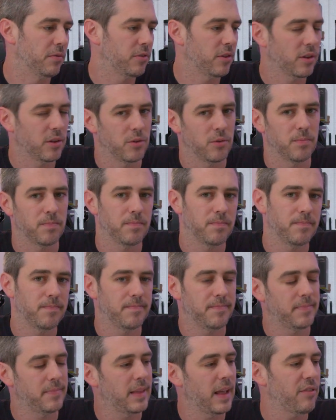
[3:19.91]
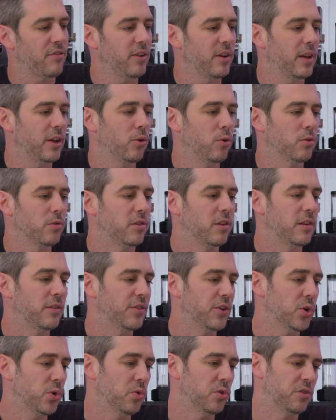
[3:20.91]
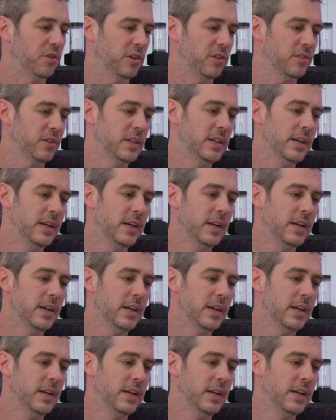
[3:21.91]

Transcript: So definitely horses for courses.